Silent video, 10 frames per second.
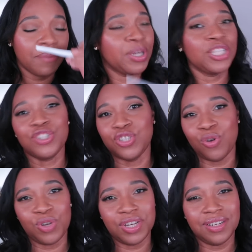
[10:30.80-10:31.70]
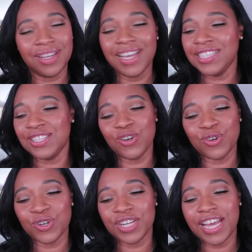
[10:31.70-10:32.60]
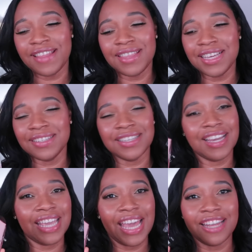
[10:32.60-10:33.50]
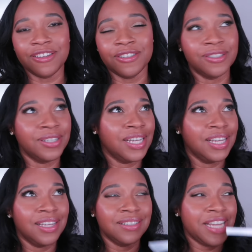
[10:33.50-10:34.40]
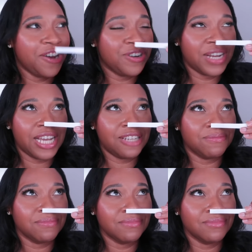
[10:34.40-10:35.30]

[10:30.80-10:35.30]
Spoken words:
But it's so good. It's so good. And this, again, day or night,